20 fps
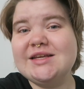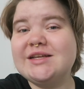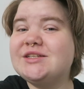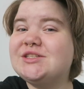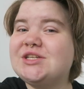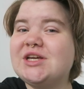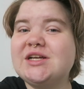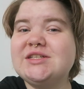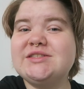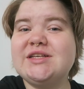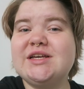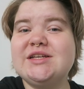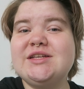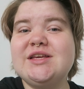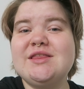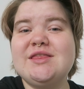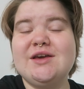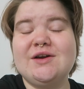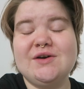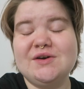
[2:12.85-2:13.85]

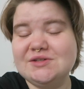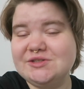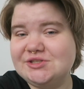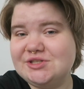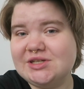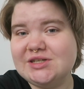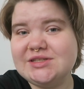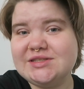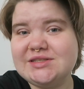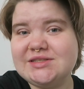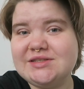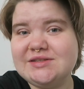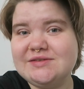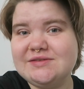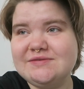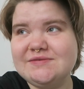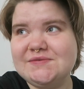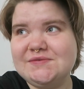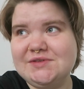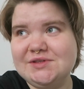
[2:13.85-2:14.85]
injected the contrast
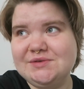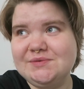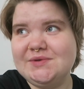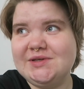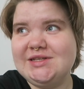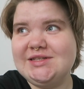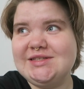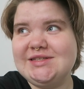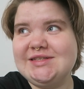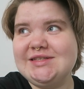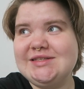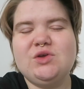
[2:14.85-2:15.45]
fluid.